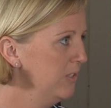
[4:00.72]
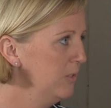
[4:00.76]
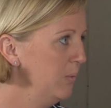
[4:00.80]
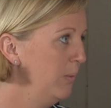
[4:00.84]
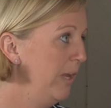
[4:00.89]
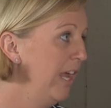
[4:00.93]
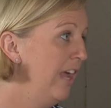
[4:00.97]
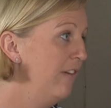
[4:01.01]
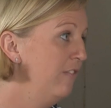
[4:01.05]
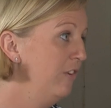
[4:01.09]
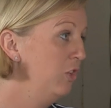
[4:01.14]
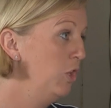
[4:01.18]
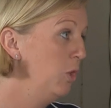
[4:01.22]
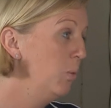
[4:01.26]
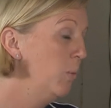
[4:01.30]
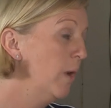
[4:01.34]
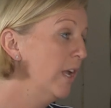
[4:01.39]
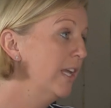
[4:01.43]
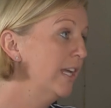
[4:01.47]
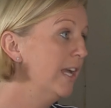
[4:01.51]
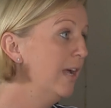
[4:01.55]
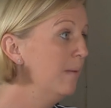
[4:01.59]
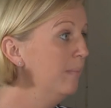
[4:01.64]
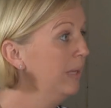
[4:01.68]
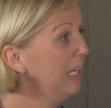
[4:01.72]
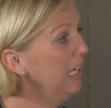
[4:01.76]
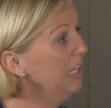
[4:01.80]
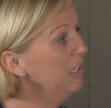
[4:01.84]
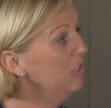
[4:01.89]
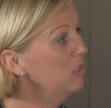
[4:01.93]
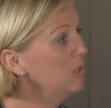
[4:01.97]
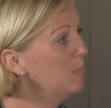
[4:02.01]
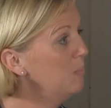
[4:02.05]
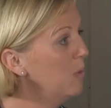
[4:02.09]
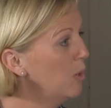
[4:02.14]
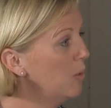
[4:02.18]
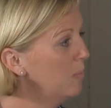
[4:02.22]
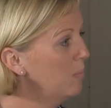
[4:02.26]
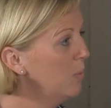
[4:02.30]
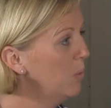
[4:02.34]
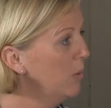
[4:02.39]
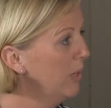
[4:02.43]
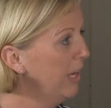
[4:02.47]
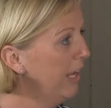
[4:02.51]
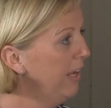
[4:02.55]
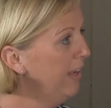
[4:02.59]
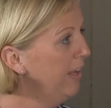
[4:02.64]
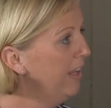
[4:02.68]
So we have a new one coming in tomorrow
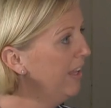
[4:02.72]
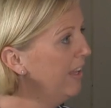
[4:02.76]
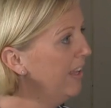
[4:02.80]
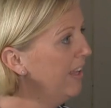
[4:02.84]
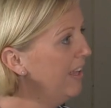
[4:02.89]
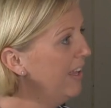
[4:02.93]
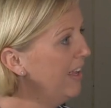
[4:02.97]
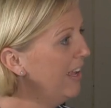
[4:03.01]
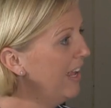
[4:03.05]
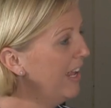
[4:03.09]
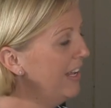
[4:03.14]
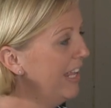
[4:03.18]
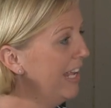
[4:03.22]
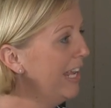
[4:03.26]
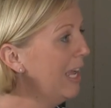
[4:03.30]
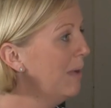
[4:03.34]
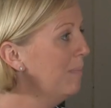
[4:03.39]
morning, and they